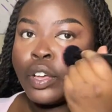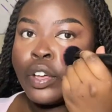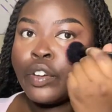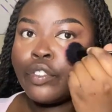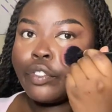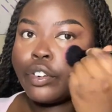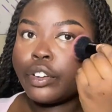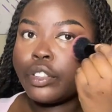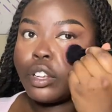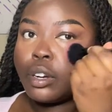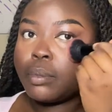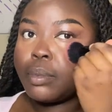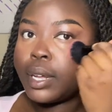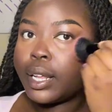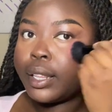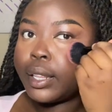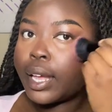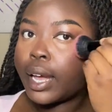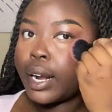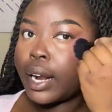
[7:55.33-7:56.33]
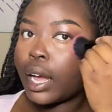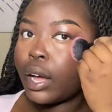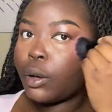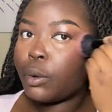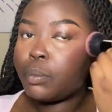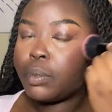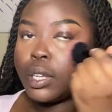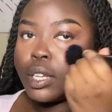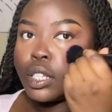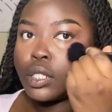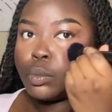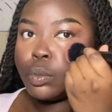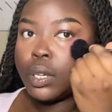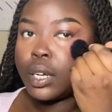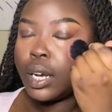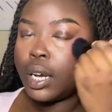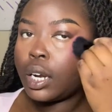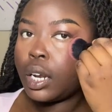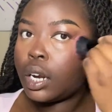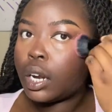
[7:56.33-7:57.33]
further blend that out, because we
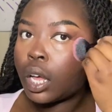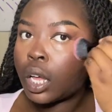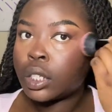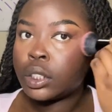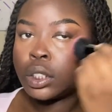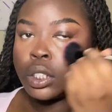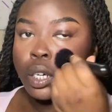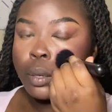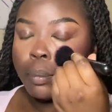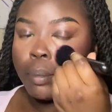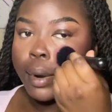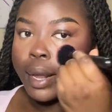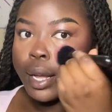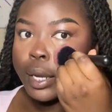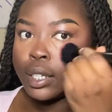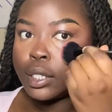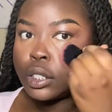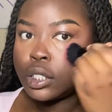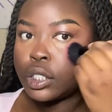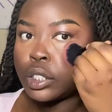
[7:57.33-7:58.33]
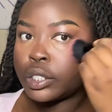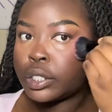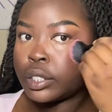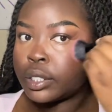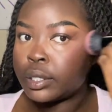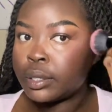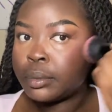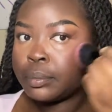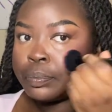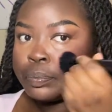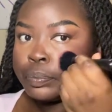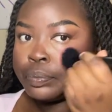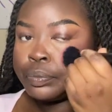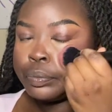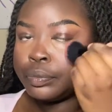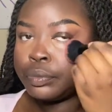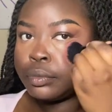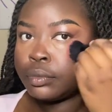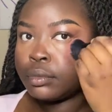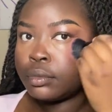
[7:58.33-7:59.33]
kind of lost our blush,
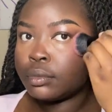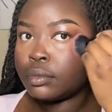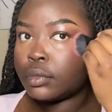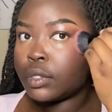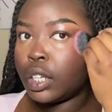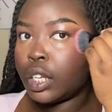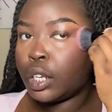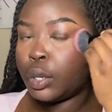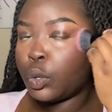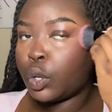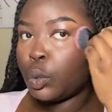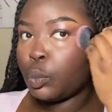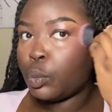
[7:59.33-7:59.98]
and then